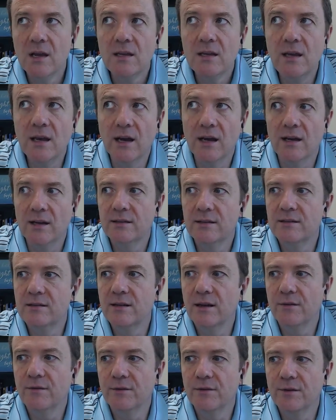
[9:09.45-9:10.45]
Yeah, it's
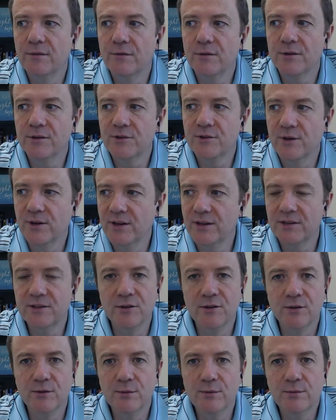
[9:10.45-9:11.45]
definitely frustrating.
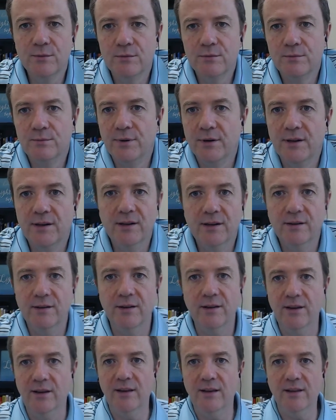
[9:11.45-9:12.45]
So, but
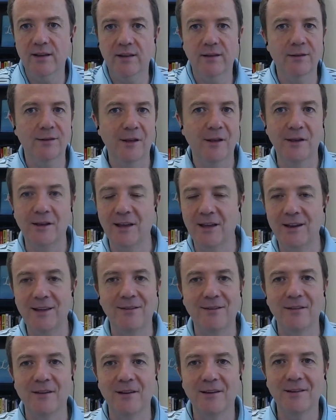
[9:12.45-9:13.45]
like
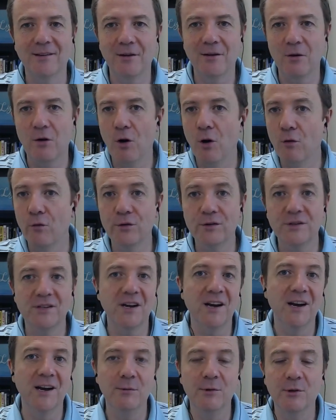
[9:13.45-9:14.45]
anything, over
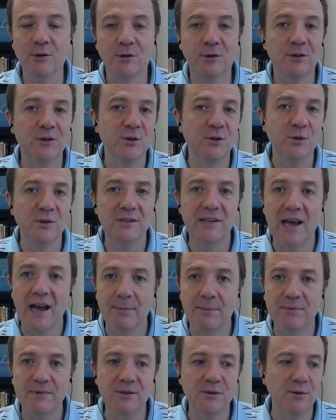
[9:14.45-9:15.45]
time, you learn to
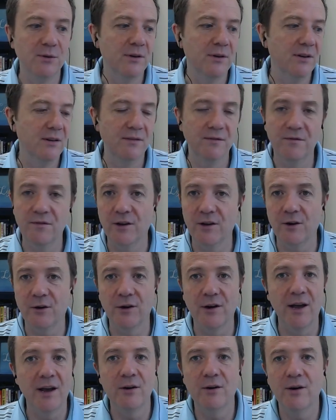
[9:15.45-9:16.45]
adapt to it and figure
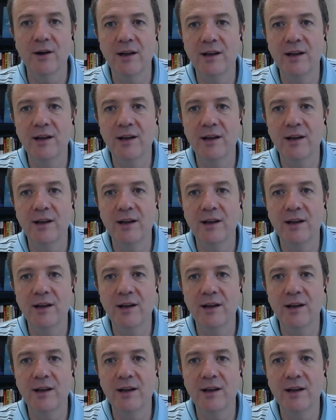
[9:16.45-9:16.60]
it out.